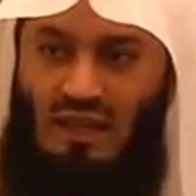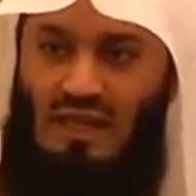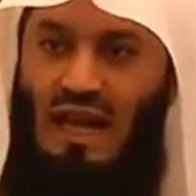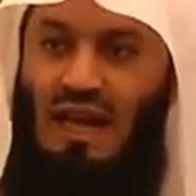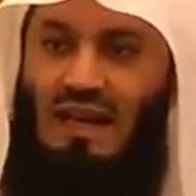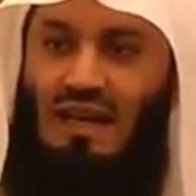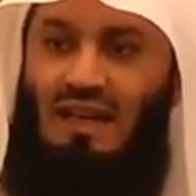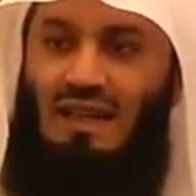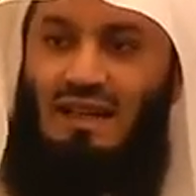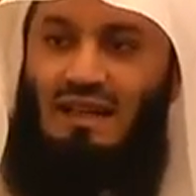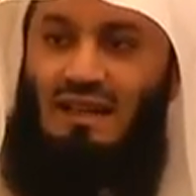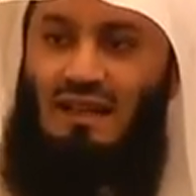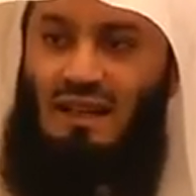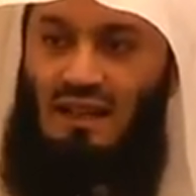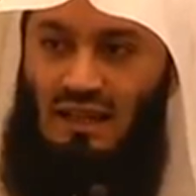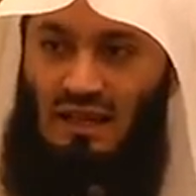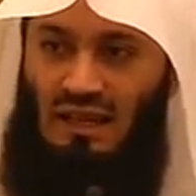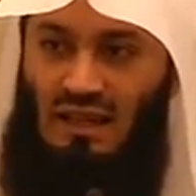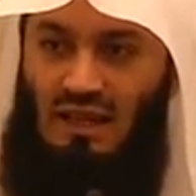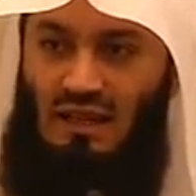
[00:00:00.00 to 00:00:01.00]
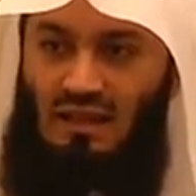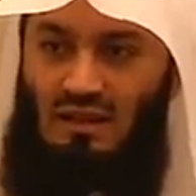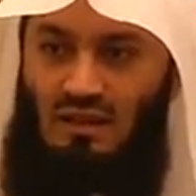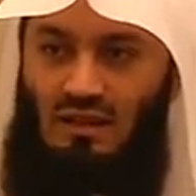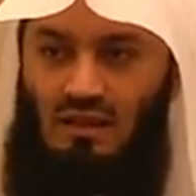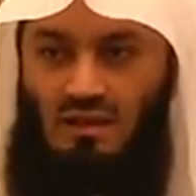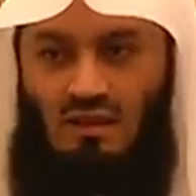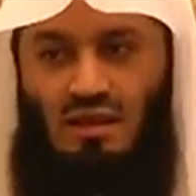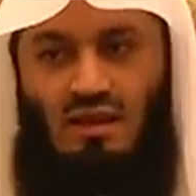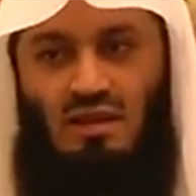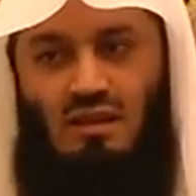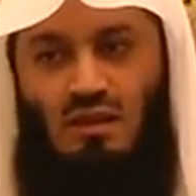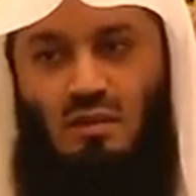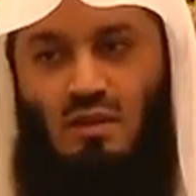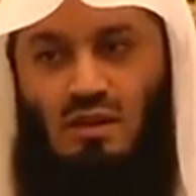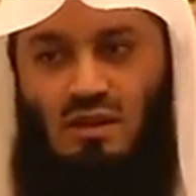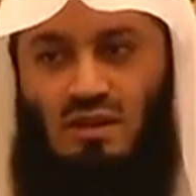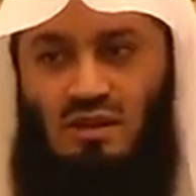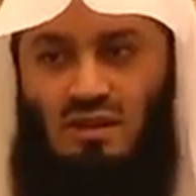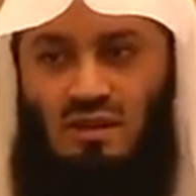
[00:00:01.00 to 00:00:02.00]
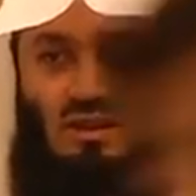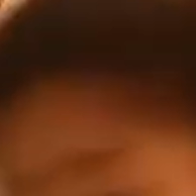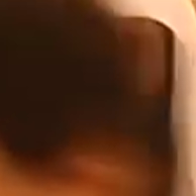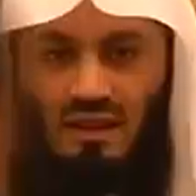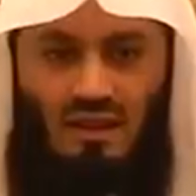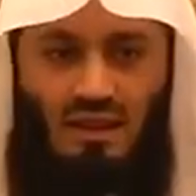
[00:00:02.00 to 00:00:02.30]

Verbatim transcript: it done. Agreed? Because he's the boss.